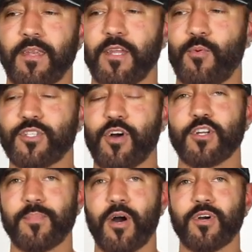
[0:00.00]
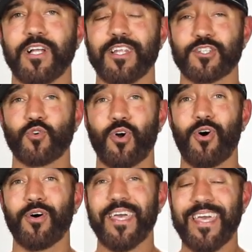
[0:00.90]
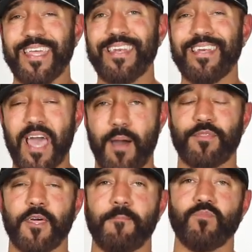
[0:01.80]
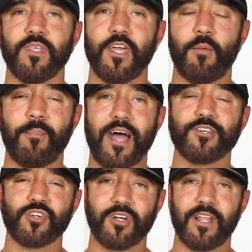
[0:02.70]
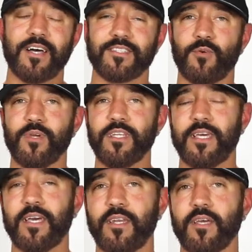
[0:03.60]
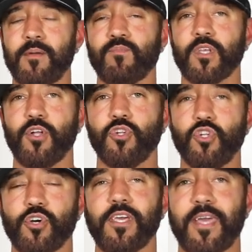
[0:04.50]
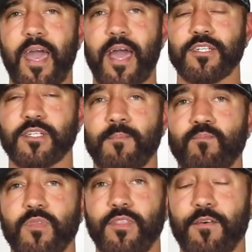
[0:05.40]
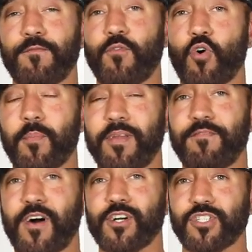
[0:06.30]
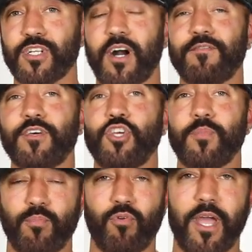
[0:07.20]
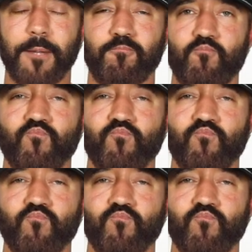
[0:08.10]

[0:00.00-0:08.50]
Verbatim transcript: Now, we talked about cholesterol in depth in a masterclass that we did looking at the form and function of the human brain,